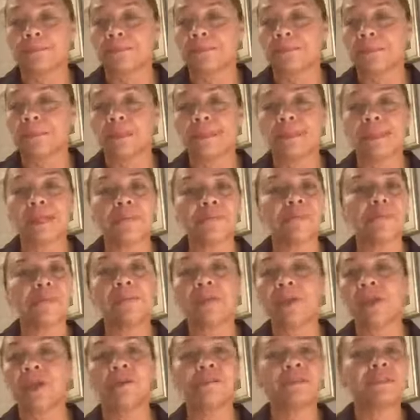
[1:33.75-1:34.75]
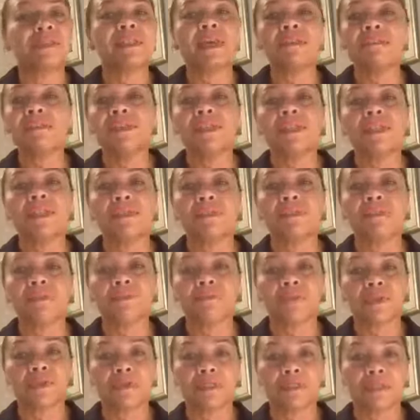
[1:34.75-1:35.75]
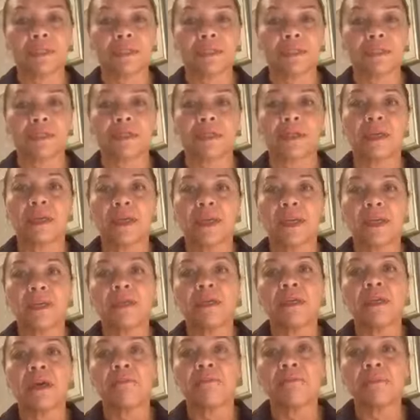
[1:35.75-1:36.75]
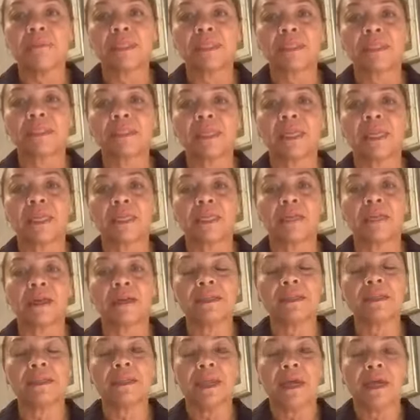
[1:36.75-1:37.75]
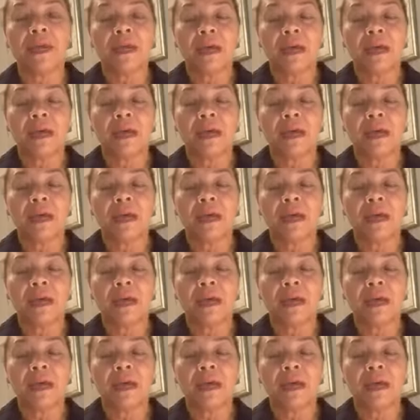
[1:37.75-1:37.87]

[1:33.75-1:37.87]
susceptible over 70, all of those things that the government are telling us.